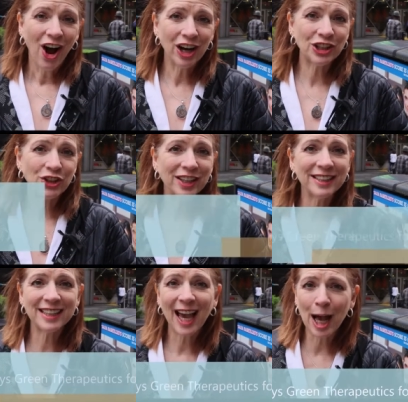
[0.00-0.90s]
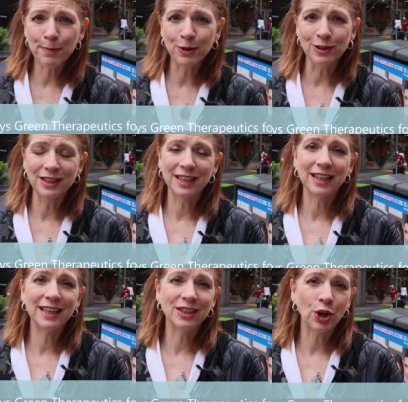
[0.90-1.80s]
Australis Capitals
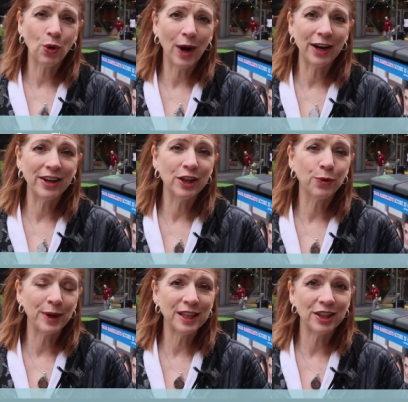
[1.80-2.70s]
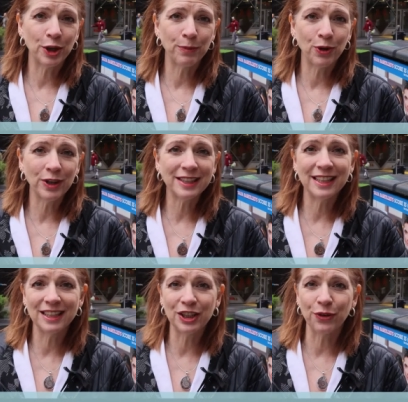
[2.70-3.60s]
is acquiring Green Therapeutics
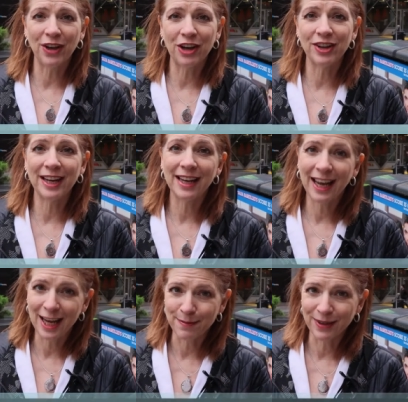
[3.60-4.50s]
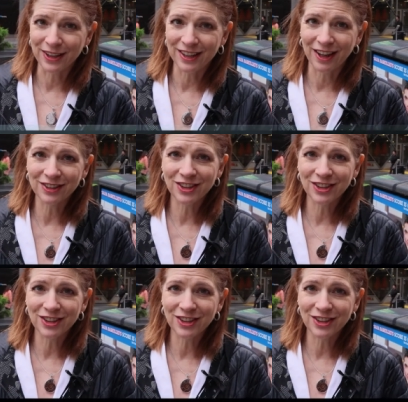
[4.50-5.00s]
in a deal valued at $8 million.